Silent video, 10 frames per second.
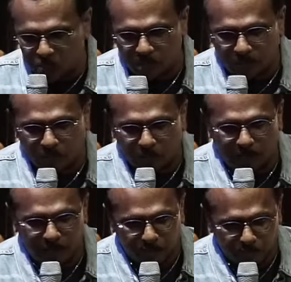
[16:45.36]
was full
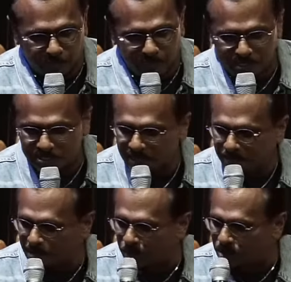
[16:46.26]
of grace,
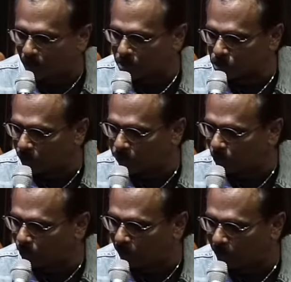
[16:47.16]
but he was also
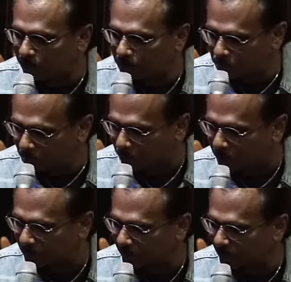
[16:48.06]
full of
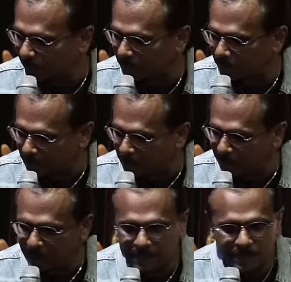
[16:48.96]
truth.
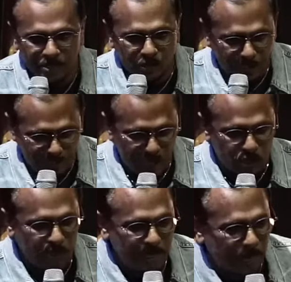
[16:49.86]
Amen? So there needs
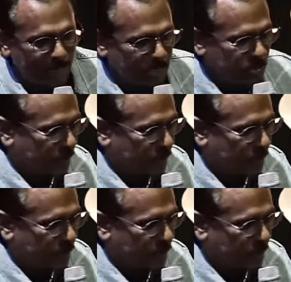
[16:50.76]
to be a balance